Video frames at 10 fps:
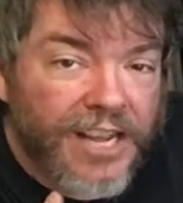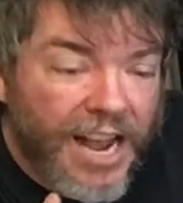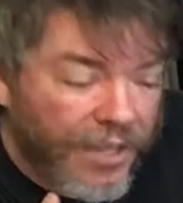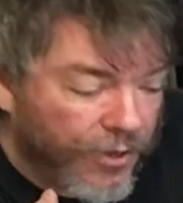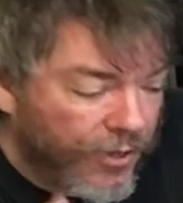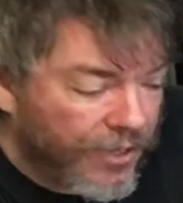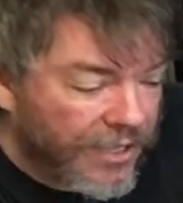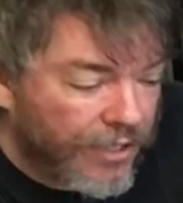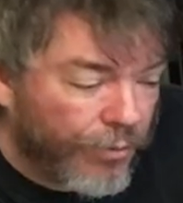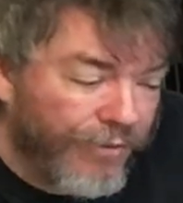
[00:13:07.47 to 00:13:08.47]
either
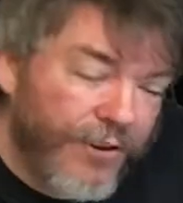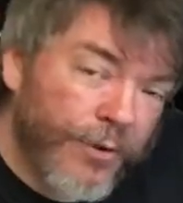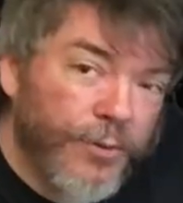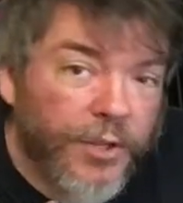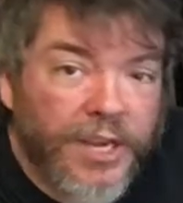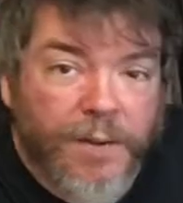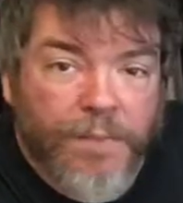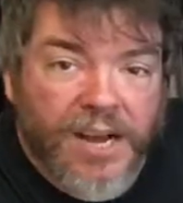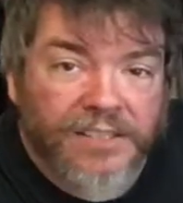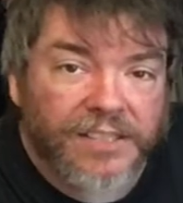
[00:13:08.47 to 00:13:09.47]
the reviews or the
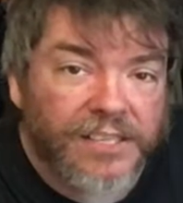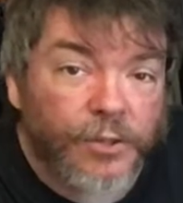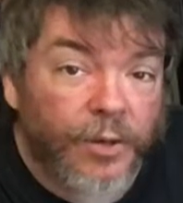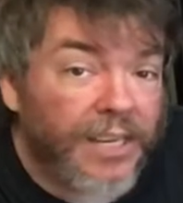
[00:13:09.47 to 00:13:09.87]
unboxings or